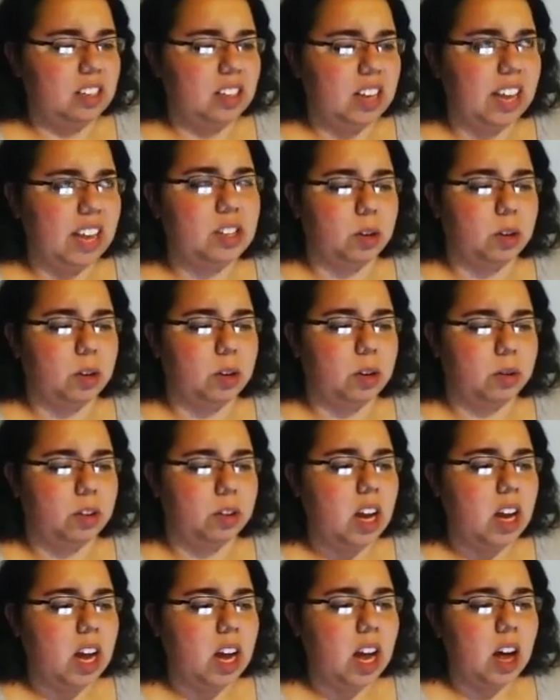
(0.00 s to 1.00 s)
I think so.
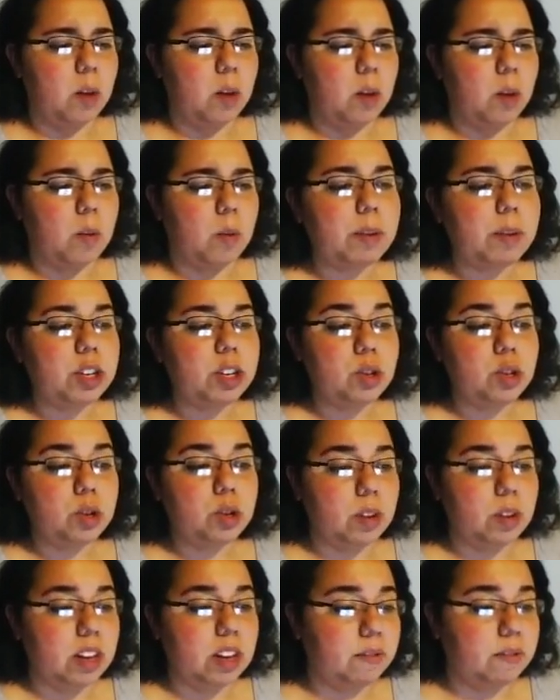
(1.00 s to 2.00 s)
What would you do
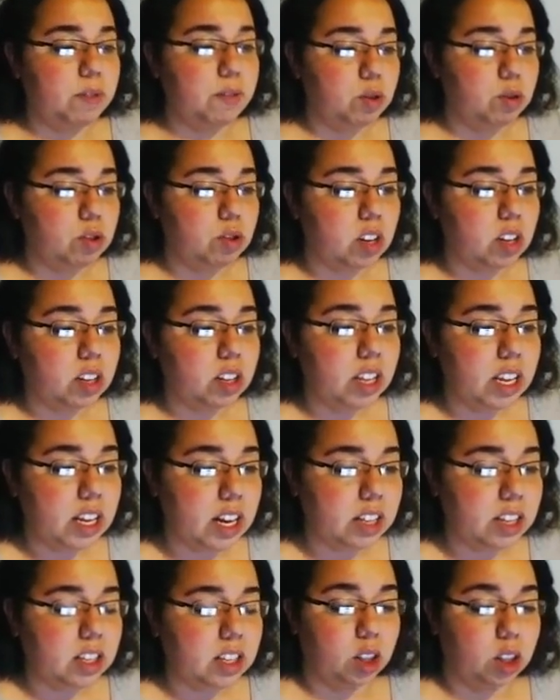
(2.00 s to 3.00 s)
if you suddenly
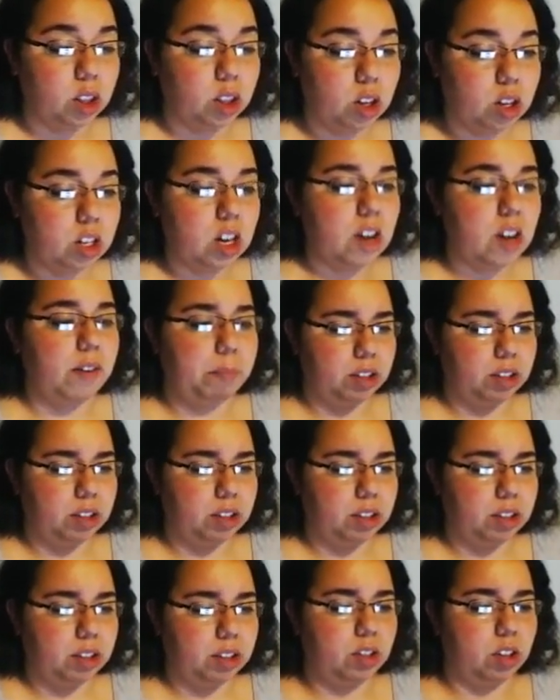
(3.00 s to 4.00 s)
got the look of a
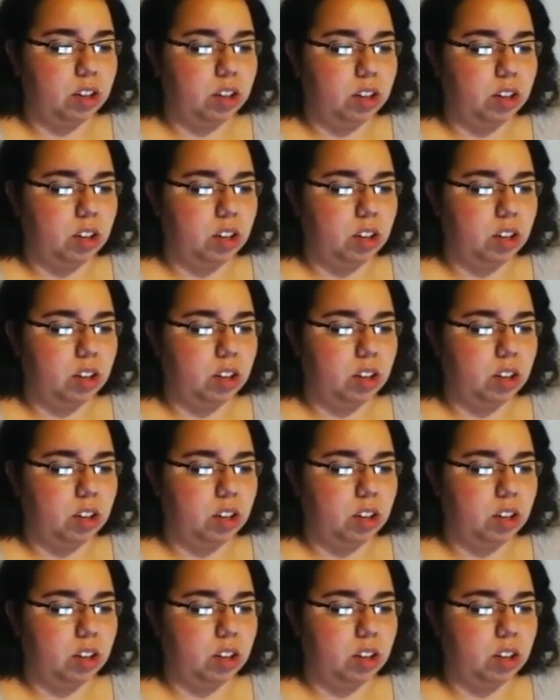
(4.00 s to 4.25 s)
monster?